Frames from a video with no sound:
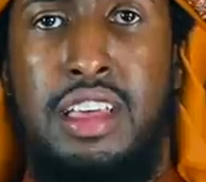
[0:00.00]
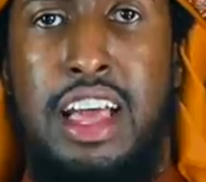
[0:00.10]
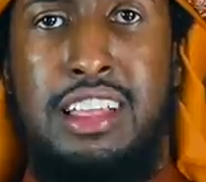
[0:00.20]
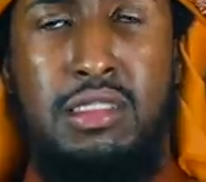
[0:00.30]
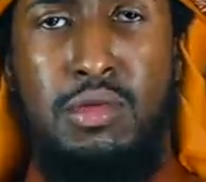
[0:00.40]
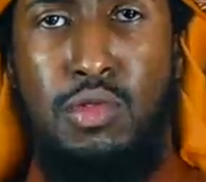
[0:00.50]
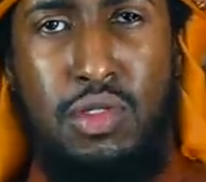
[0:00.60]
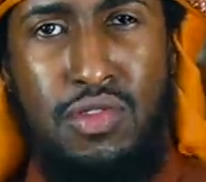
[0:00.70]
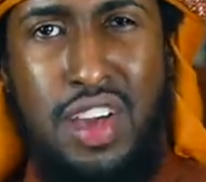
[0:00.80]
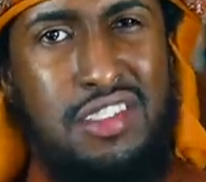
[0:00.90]
That's
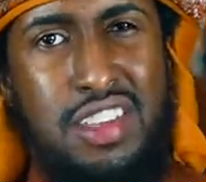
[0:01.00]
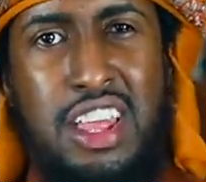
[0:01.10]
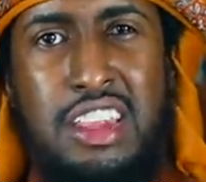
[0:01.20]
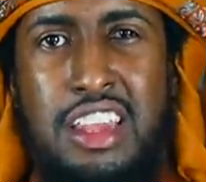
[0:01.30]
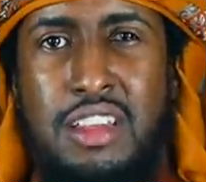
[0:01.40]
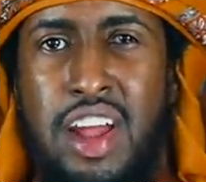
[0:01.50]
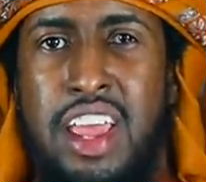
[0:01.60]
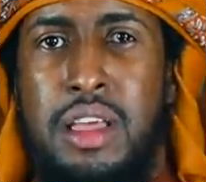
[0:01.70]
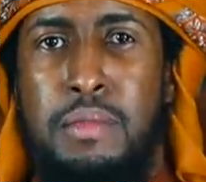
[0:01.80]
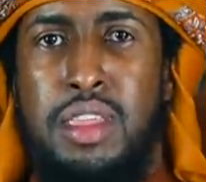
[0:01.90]
fascinating,
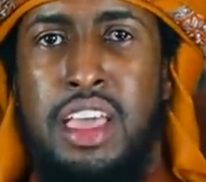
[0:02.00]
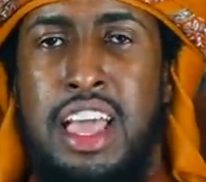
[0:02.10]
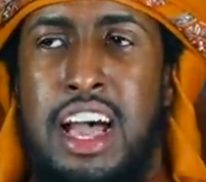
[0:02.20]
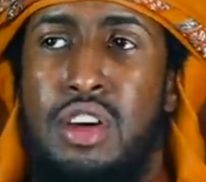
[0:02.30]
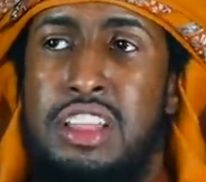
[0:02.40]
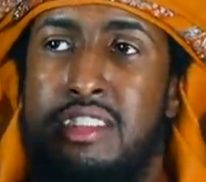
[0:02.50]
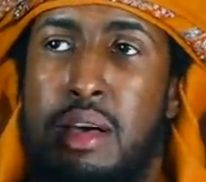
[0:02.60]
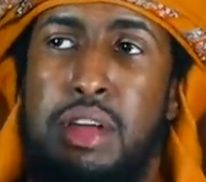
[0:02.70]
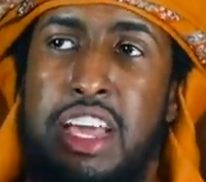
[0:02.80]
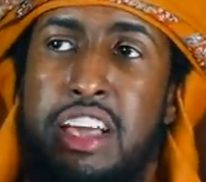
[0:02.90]
right? How can
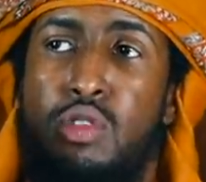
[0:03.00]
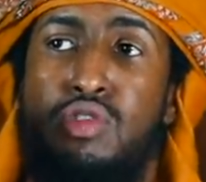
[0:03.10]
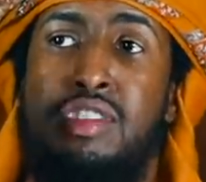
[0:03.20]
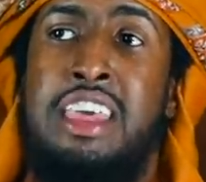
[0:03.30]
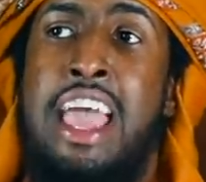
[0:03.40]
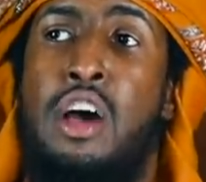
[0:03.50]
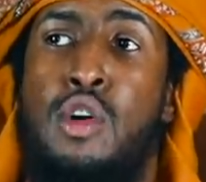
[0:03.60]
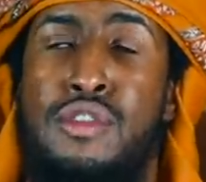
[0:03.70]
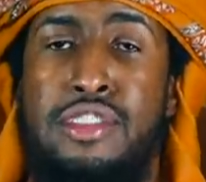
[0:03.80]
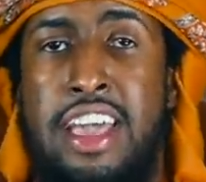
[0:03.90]
someone who's there
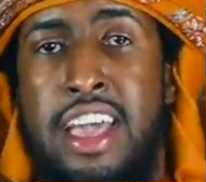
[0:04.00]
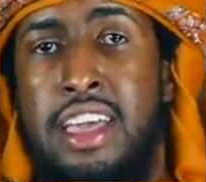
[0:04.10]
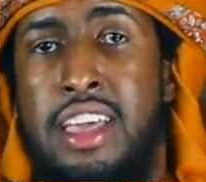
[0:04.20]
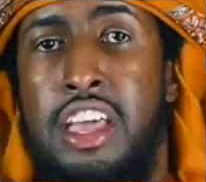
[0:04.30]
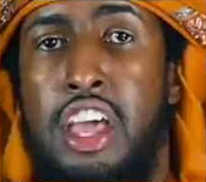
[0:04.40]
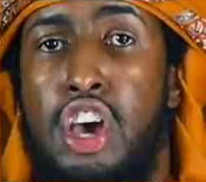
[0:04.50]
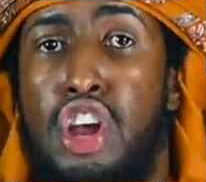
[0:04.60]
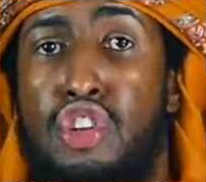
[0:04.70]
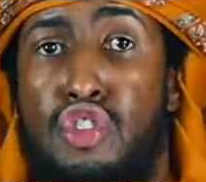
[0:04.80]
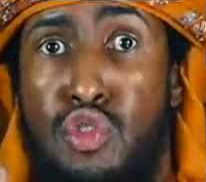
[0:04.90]
over there
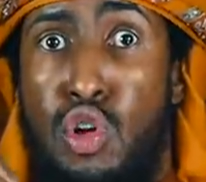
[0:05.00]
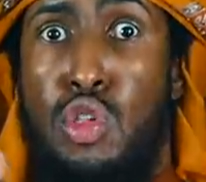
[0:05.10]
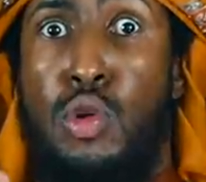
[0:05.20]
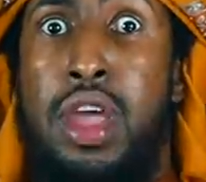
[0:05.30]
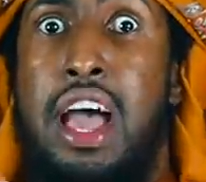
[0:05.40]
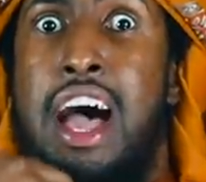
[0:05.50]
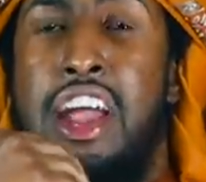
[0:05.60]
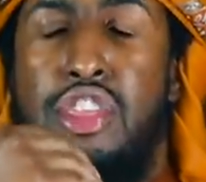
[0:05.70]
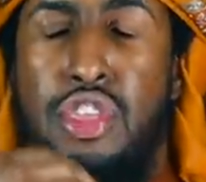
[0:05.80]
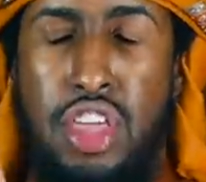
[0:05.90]
control the way
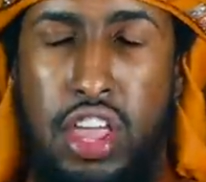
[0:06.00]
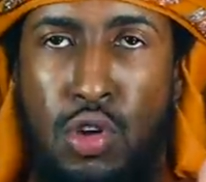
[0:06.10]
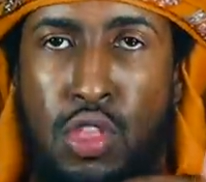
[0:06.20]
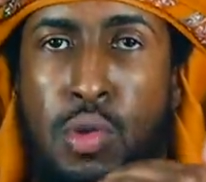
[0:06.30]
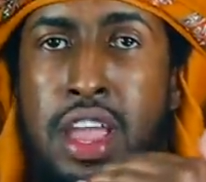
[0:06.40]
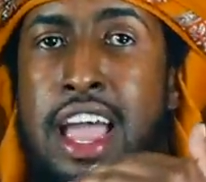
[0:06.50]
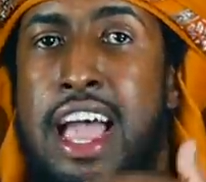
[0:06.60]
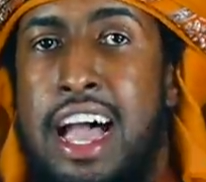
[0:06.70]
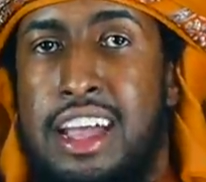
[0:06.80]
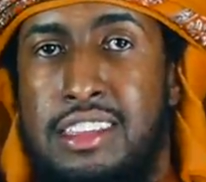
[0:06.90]
I think or the way I
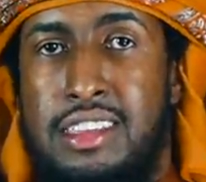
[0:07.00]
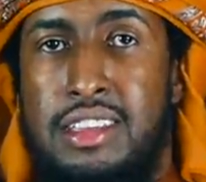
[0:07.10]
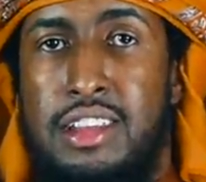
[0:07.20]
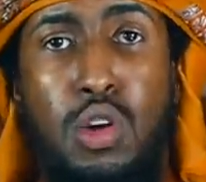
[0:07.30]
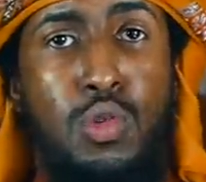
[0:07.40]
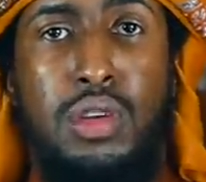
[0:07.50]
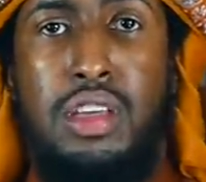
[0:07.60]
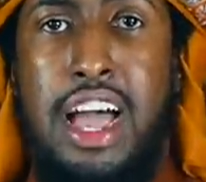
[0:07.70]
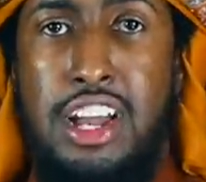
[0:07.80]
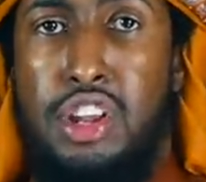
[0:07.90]
act? No,
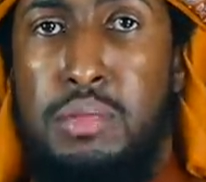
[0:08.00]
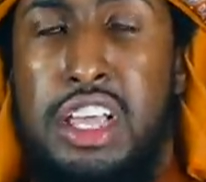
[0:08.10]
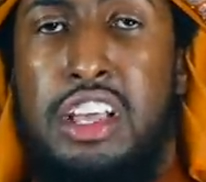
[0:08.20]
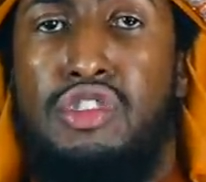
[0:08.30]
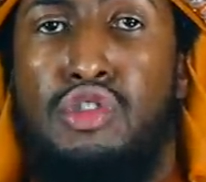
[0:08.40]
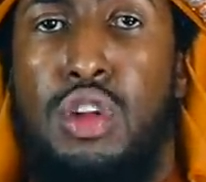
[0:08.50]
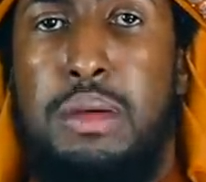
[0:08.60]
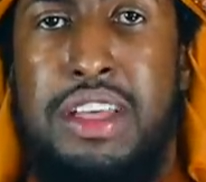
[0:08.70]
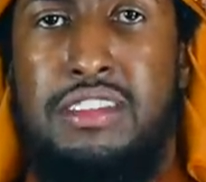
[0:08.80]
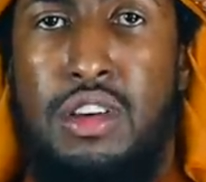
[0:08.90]
I should be controlling
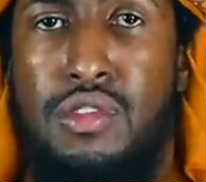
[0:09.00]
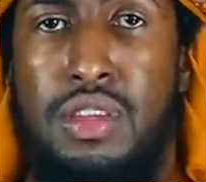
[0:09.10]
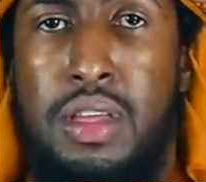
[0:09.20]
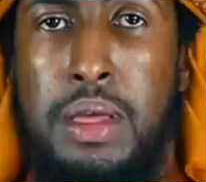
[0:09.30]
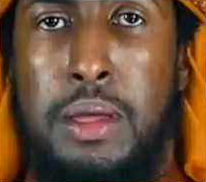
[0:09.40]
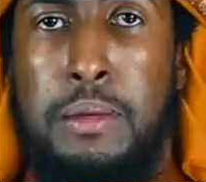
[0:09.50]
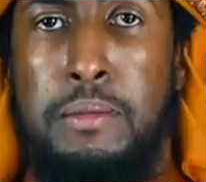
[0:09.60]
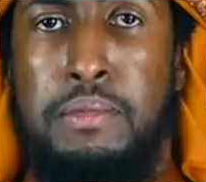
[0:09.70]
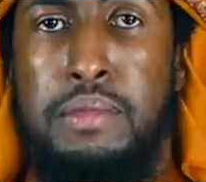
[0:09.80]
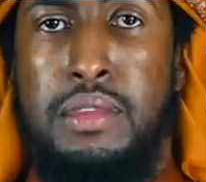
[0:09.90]
myself.
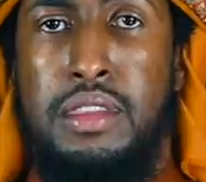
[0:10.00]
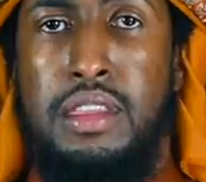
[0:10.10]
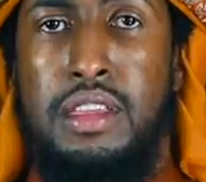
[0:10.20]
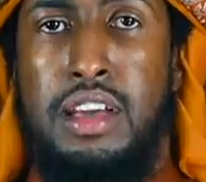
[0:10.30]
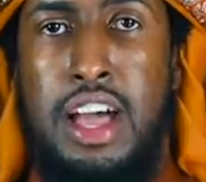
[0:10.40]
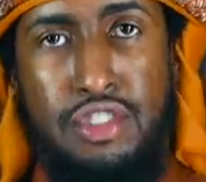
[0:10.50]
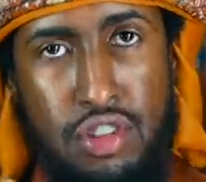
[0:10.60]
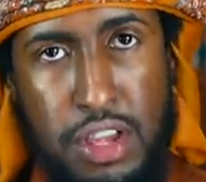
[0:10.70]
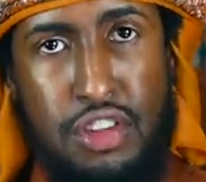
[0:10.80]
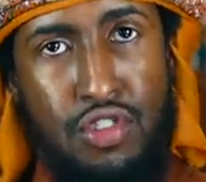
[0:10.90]
I
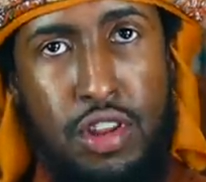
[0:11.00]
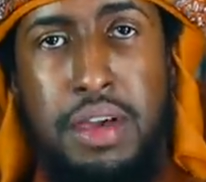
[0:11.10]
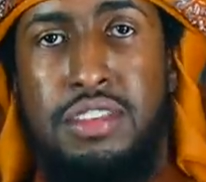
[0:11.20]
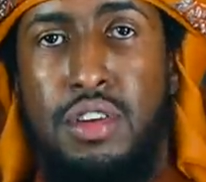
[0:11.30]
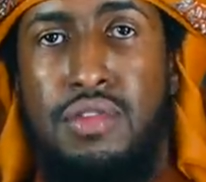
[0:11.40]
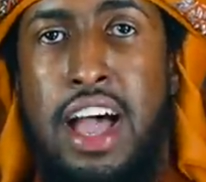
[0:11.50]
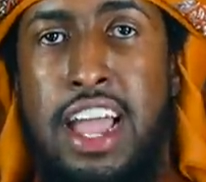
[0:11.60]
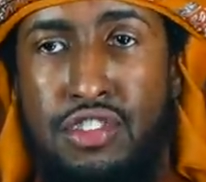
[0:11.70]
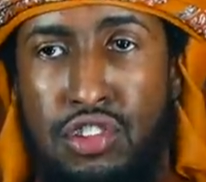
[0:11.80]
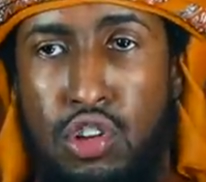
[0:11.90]
should be controlling myself.
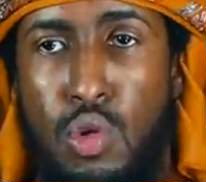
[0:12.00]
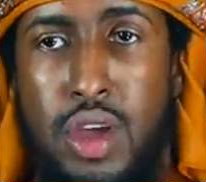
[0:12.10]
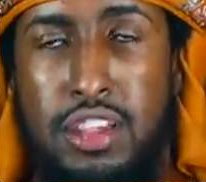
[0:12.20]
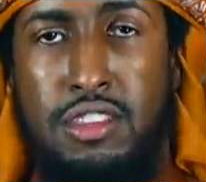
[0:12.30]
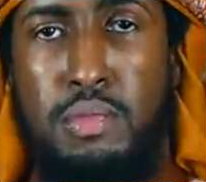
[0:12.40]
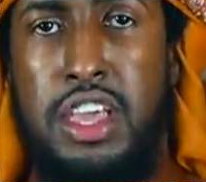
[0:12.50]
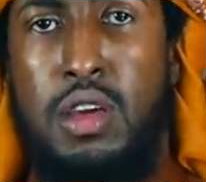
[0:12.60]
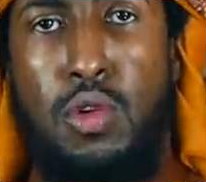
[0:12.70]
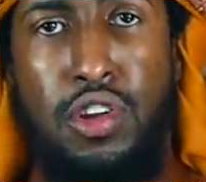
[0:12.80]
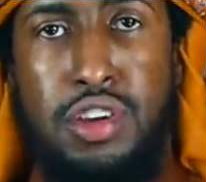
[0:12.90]
I should know when to speak
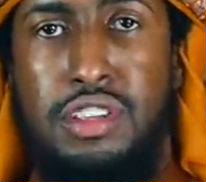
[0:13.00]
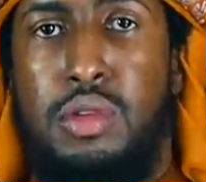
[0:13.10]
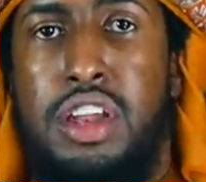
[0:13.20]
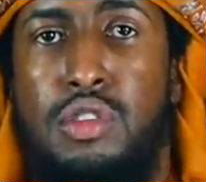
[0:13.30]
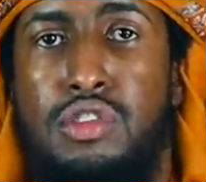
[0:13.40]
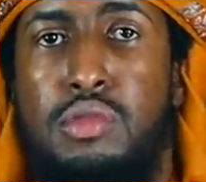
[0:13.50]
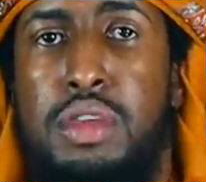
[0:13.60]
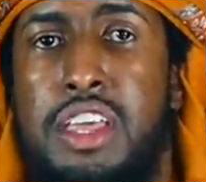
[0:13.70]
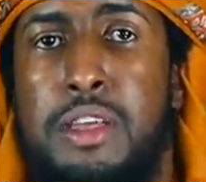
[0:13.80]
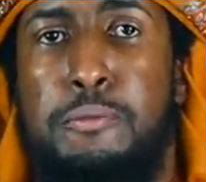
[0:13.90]
and what not when not to
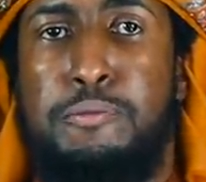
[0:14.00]
speak.